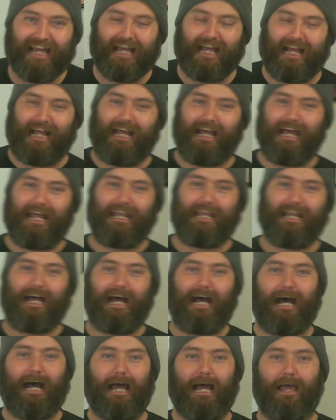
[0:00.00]
And
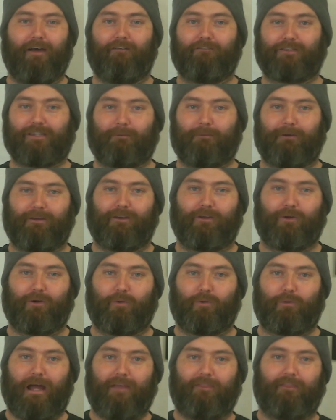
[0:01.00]
if some of
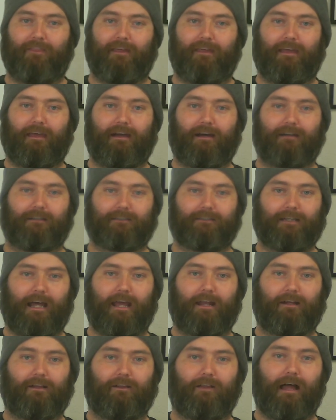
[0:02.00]
you read the
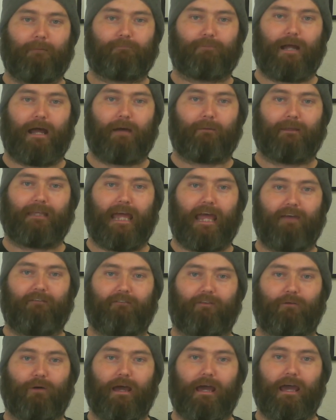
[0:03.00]
title, I probably gave
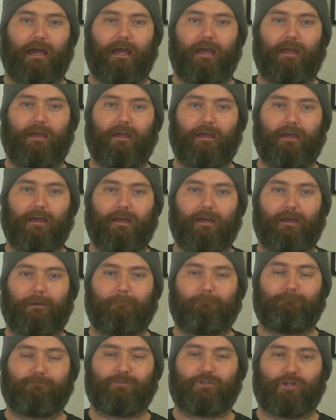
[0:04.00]
it away.
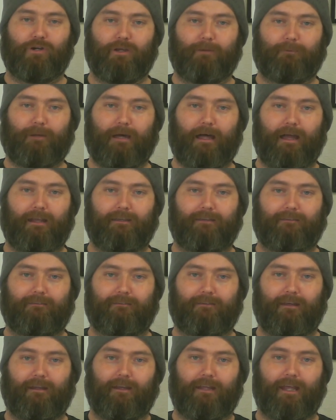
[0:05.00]
So you probably
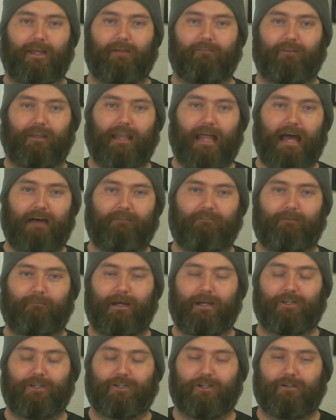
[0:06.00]
didn't even laugh at
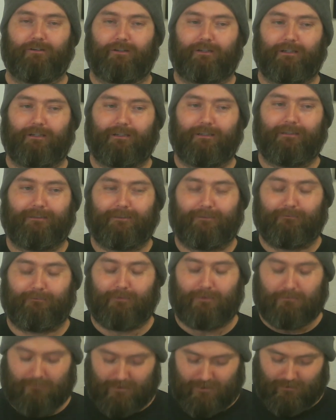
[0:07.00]
my joke.
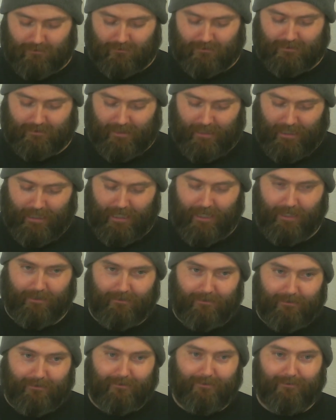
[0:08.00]
So sad.
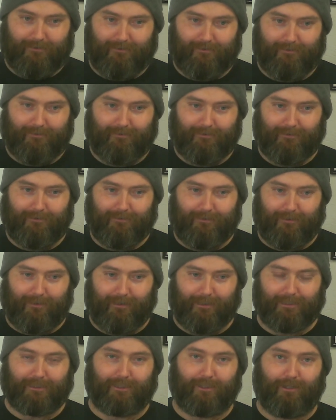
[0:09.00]

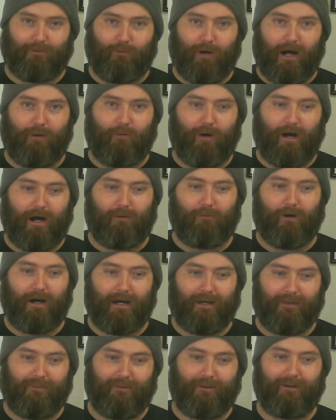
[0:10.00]
Is there a
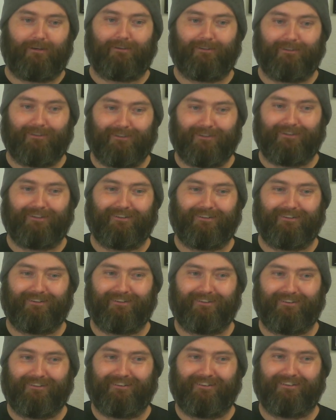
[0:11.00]
wah there?
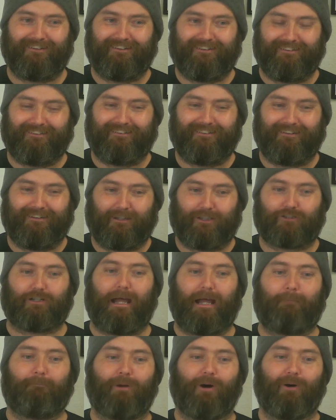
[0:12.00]

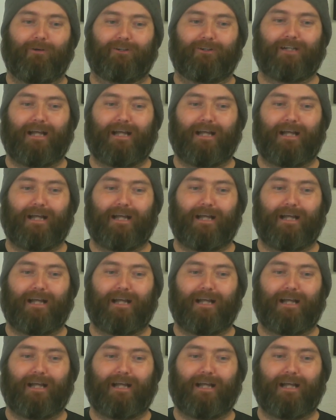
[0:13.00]
Trombone.